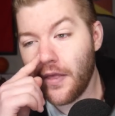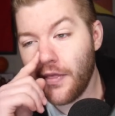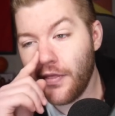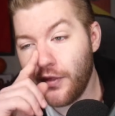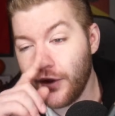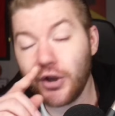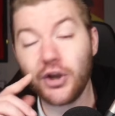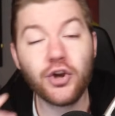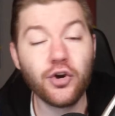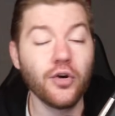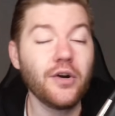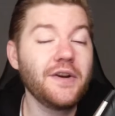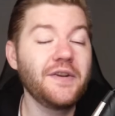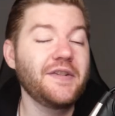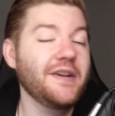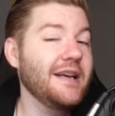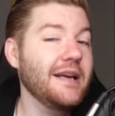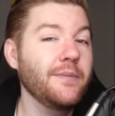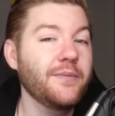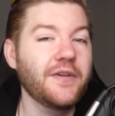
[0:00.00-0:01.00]
The good
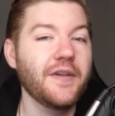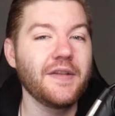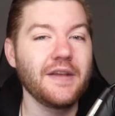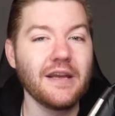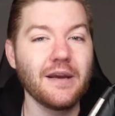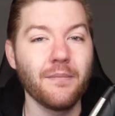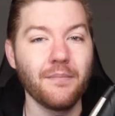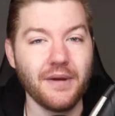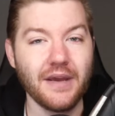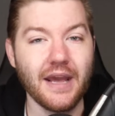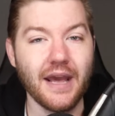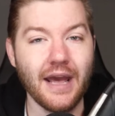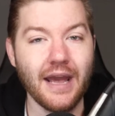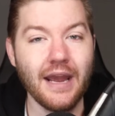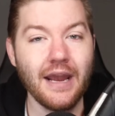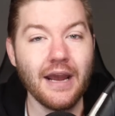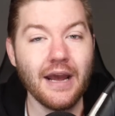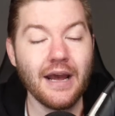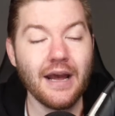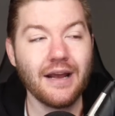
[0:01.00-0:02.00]
teams in the
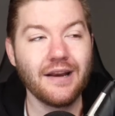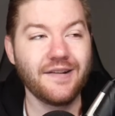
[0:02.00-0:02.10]
NBA